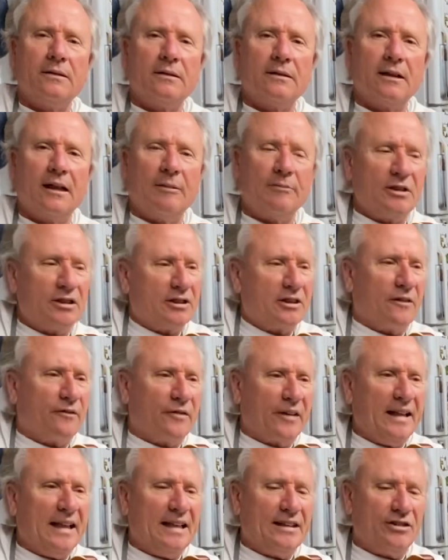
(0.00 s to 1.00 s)
I'm just a
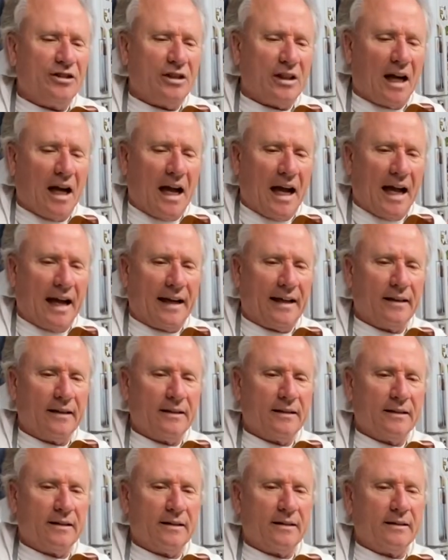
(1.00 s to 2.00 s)
vintage guy.
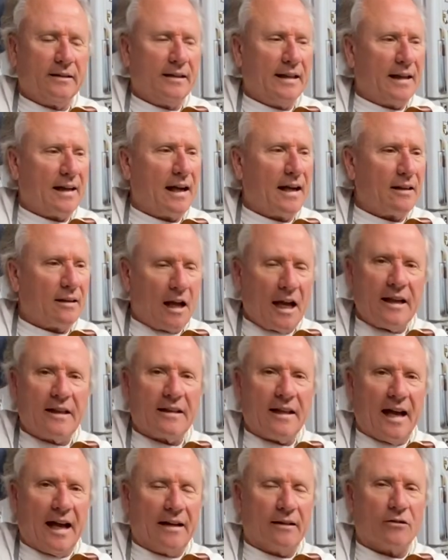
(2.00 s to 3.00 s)
And I like
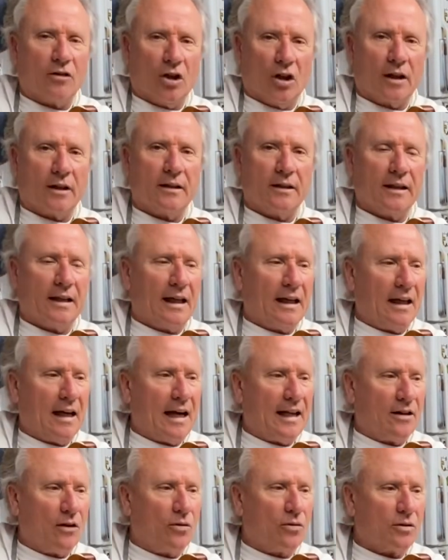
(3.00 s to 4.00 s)
that look.
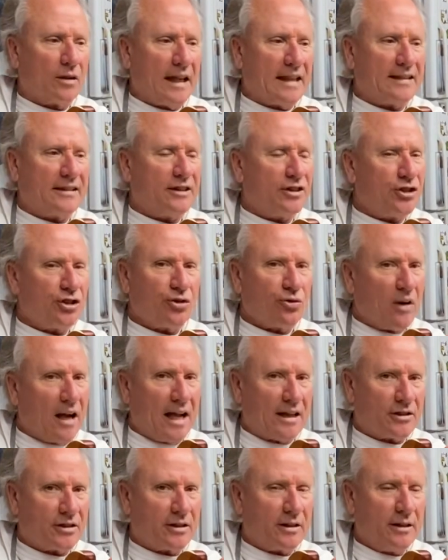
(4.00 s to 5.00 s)
I don't like
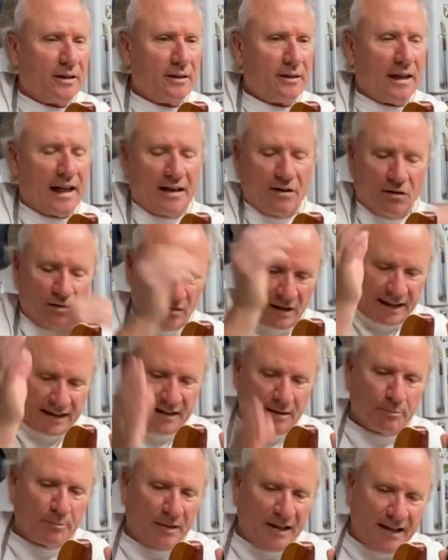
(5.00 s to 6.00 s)
distressed. I don't like
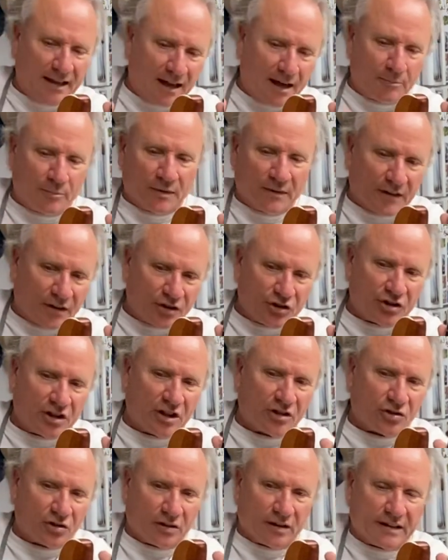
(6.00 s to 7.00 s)
the beat up with the
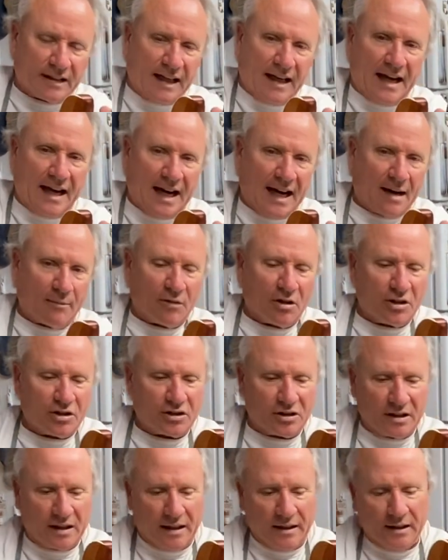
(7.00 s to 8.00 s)
chisel and the hammers
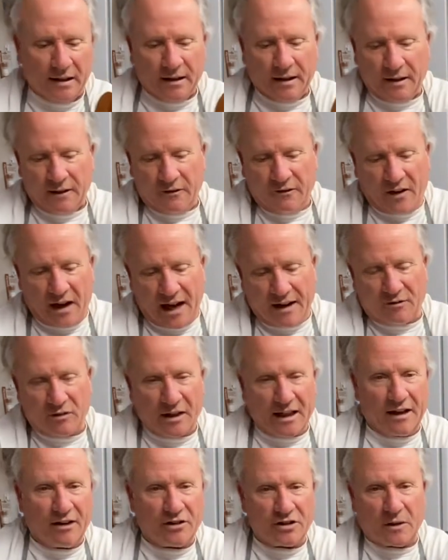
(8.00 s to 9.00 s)
and the 5
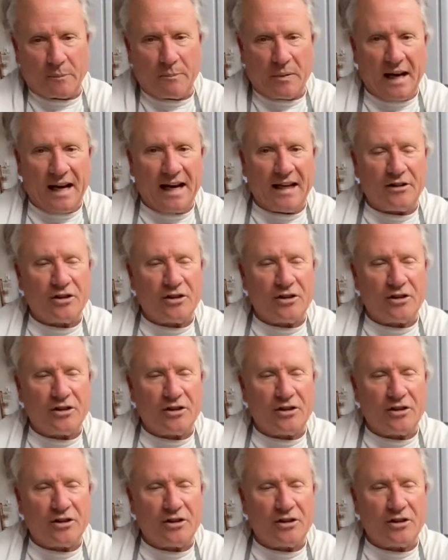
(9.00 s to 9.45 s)
layers of paint